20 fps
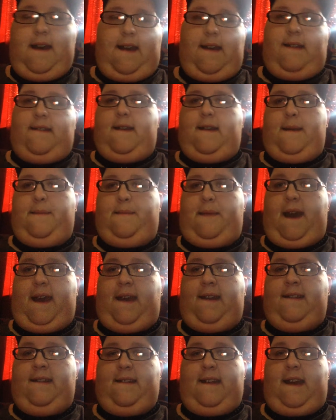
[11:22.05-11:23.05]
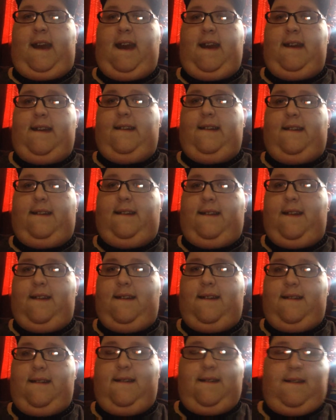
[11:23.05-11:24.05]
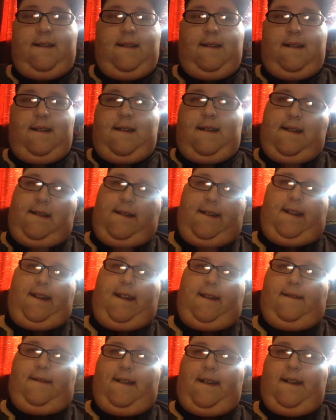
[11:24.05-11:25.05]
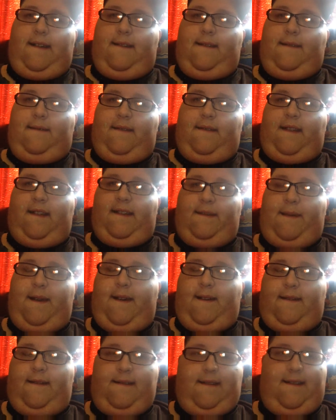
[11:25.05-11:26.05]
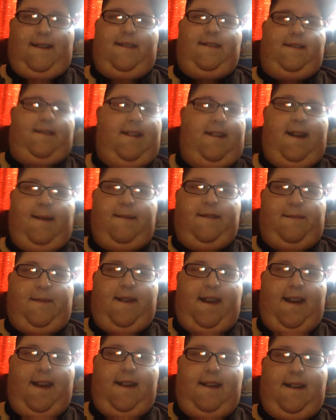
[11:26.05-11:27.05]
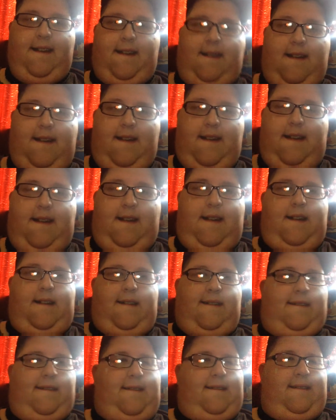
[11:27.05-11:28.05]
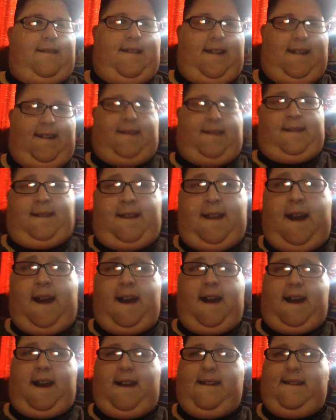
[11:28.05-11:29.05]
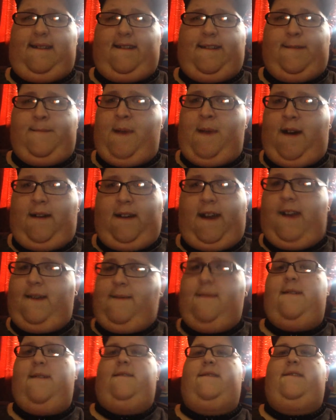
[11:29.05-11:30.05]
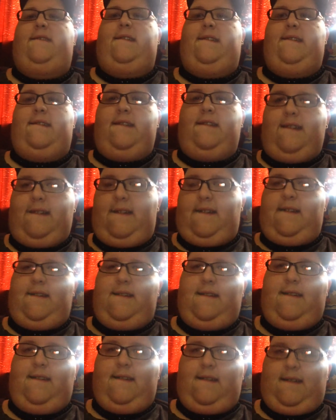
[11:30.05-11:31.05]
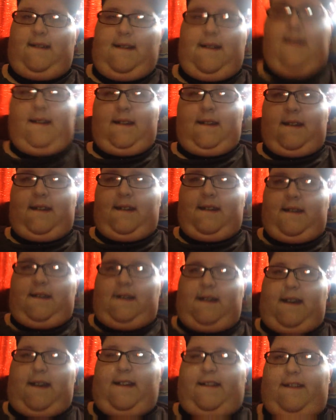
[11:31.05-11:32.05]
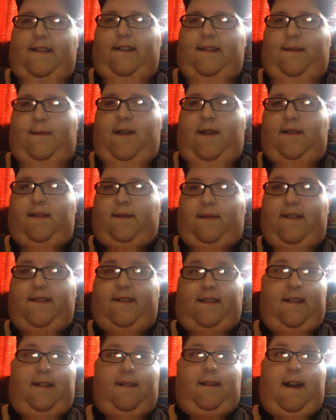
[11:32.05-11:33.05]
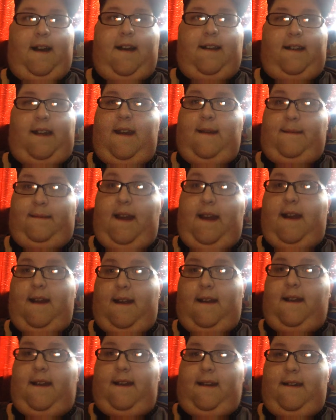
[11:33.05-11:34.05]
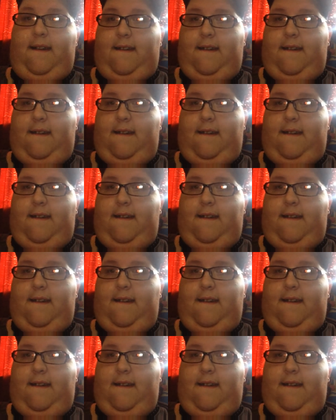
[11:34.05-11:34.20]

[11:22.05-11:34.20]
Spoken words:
And they're a pain in the ass to deal with when they spill. Because dip spit does not smell like roses. Actually, it smells worse than the goddamn dairy.